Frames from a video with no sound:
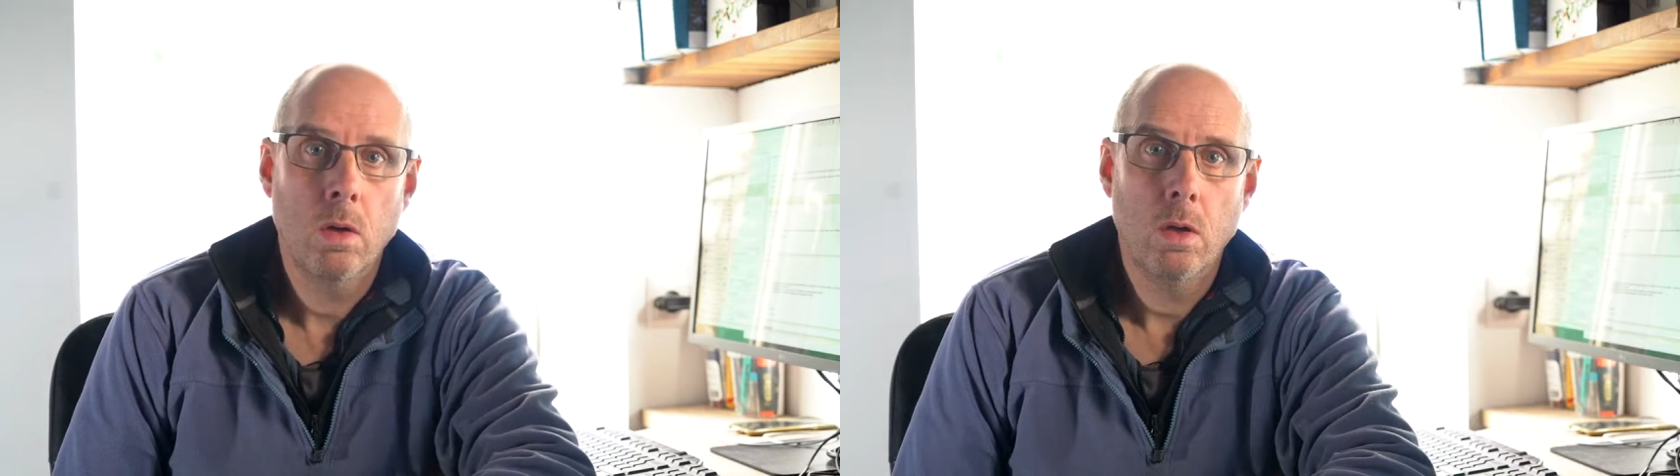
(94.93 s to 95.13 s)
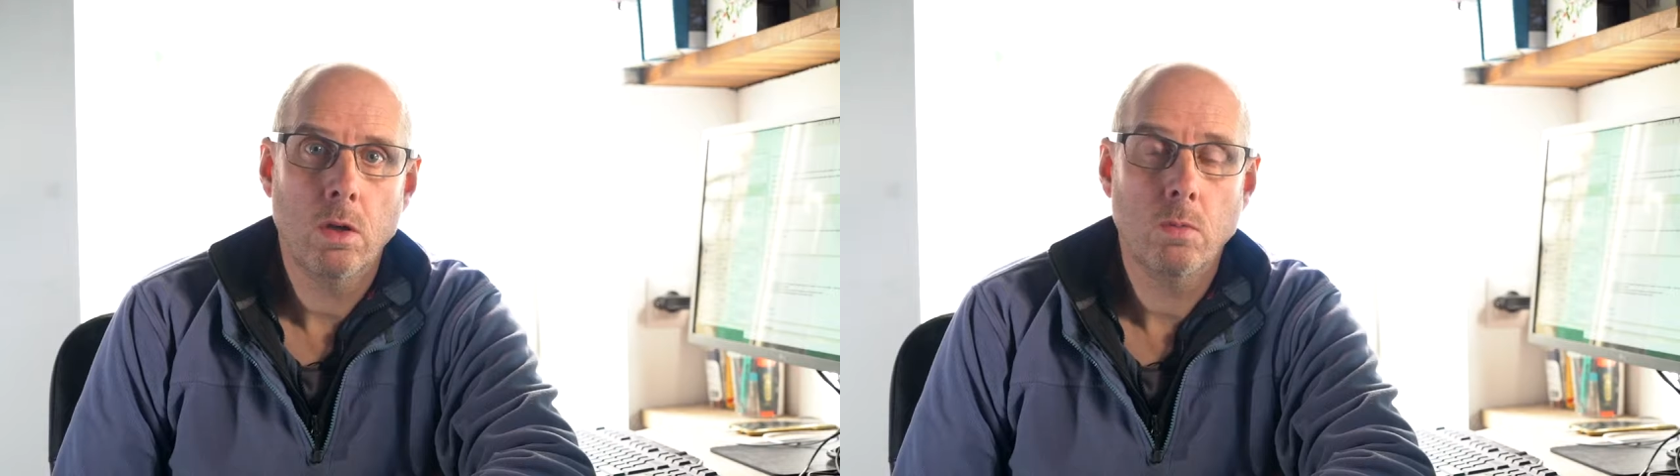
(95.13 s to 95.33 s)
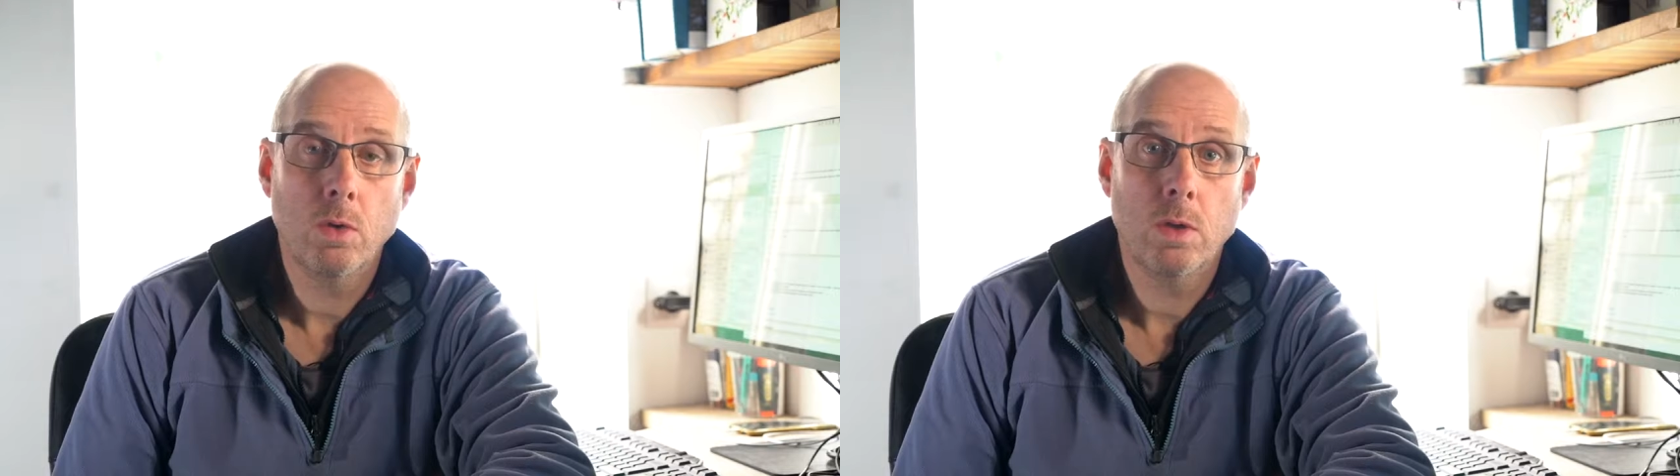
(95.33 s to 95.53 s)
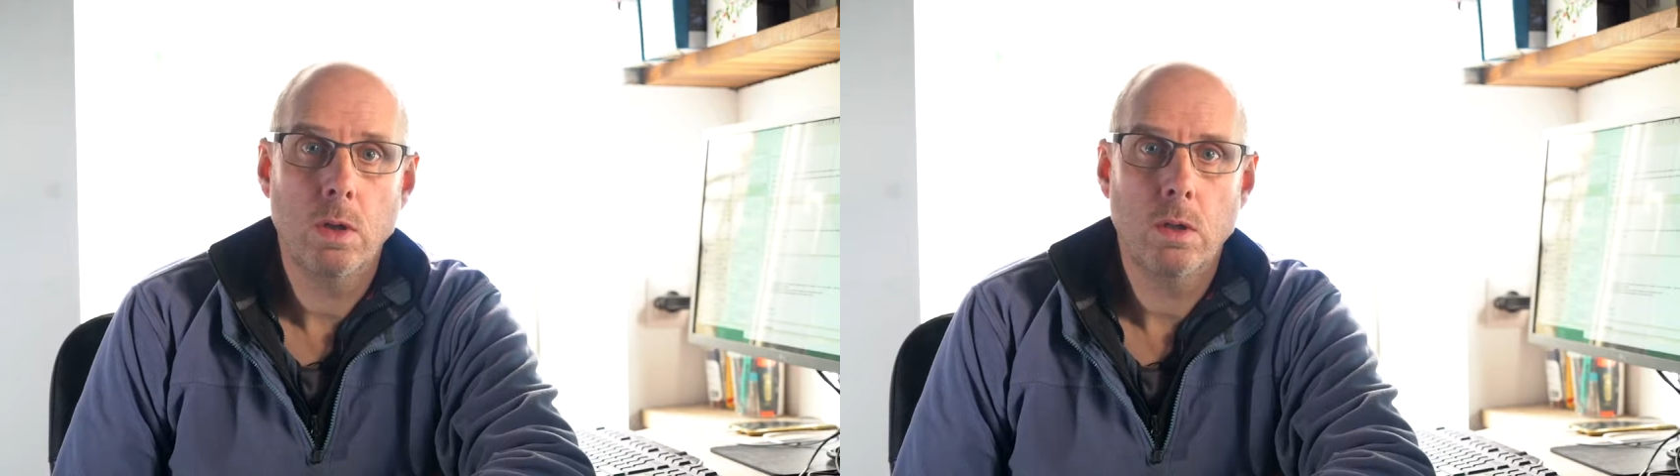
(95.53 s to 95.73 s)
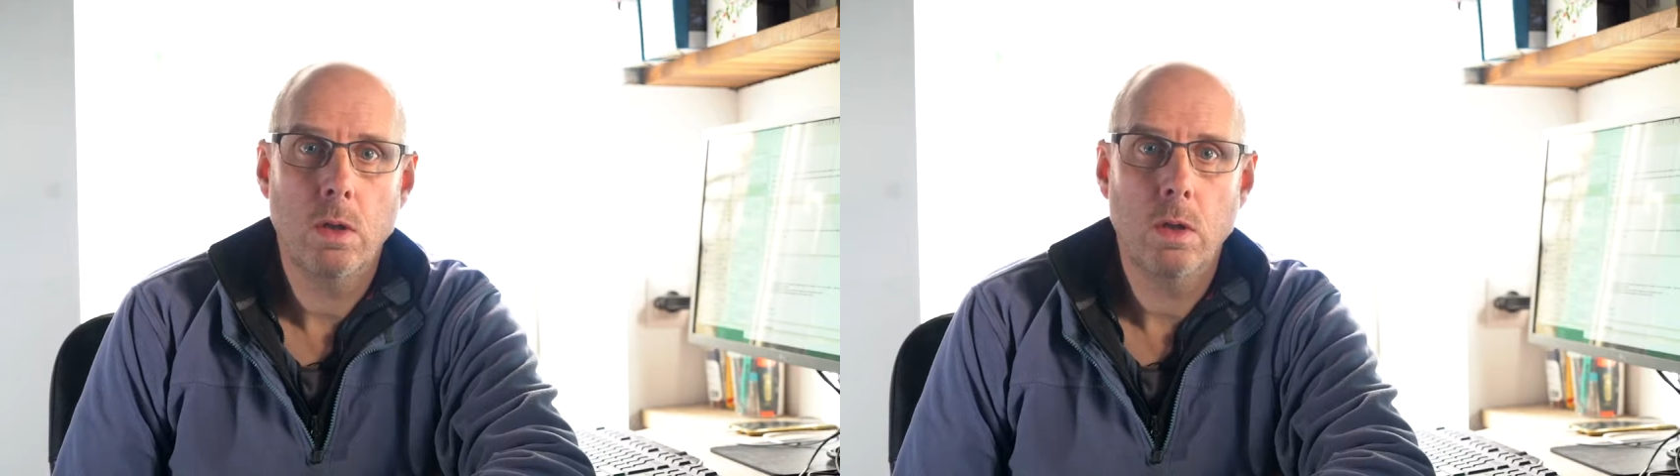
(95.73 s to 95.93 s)
as much
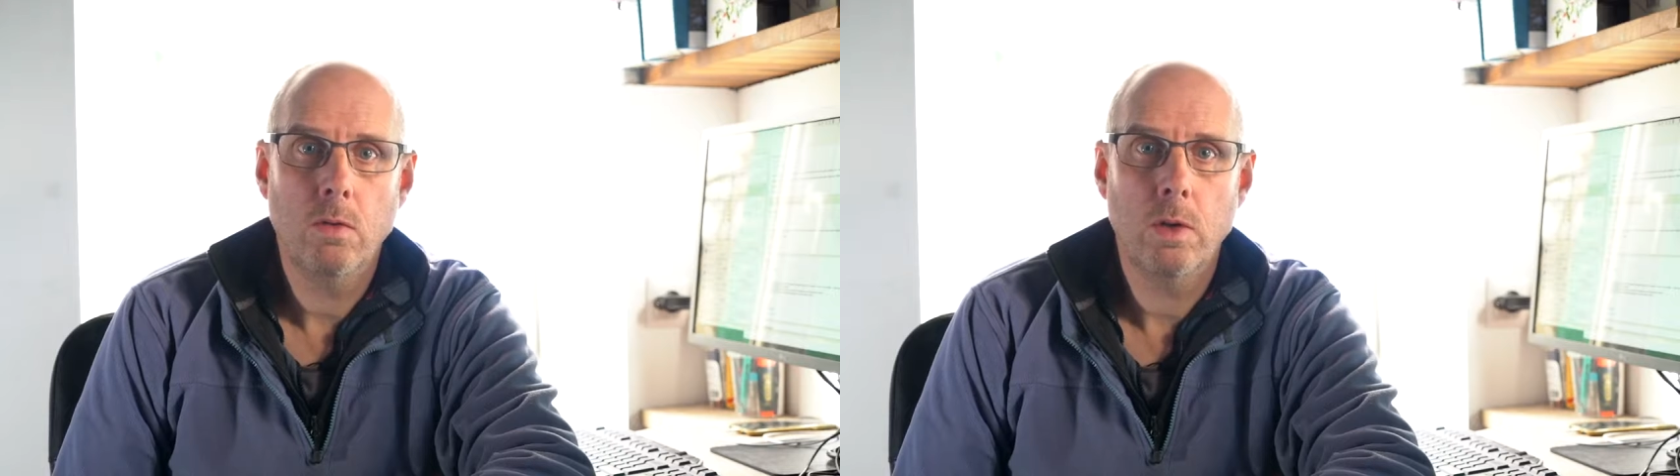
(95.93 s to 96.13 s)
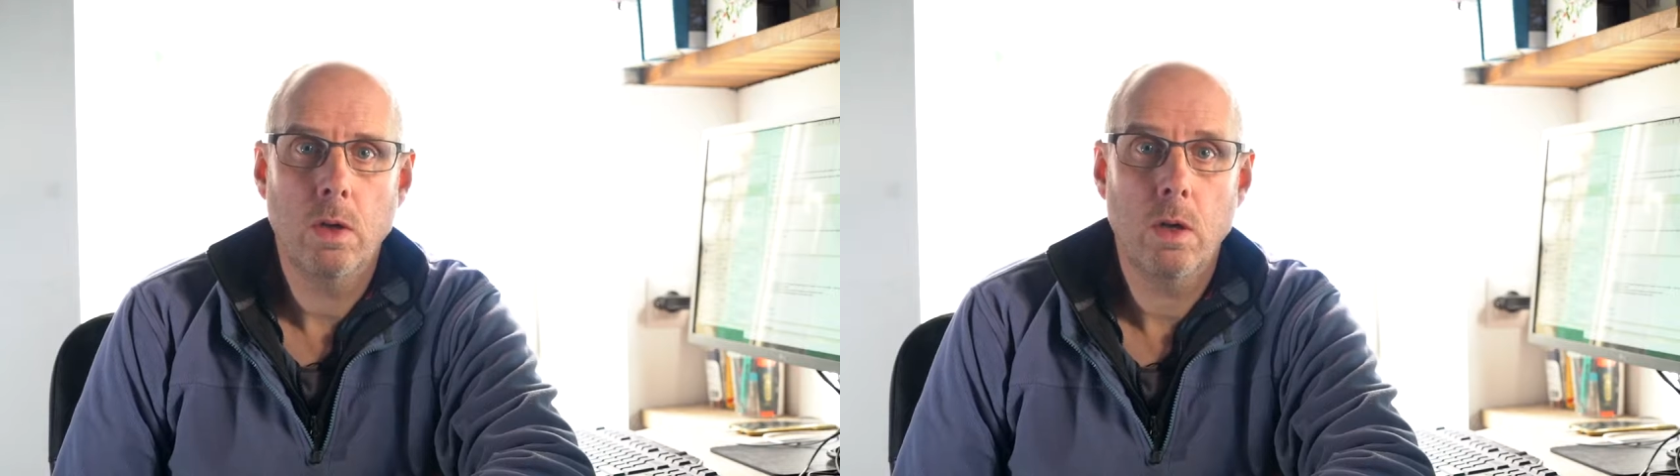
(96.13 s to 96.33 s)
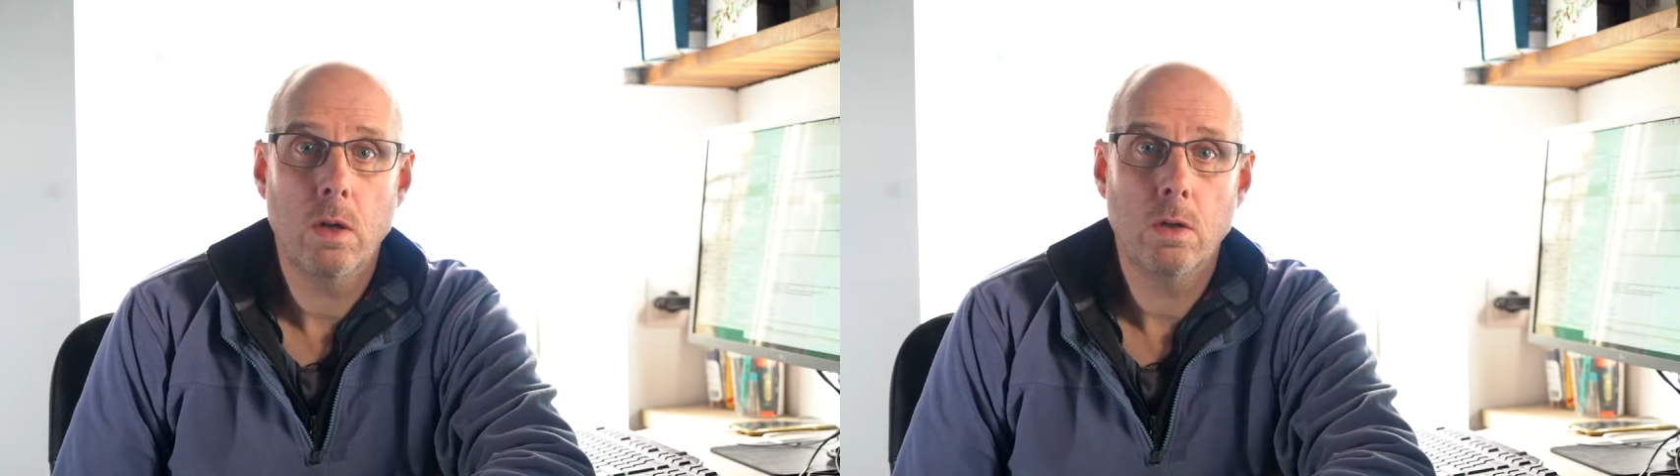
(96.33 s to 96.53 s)
detail as you can.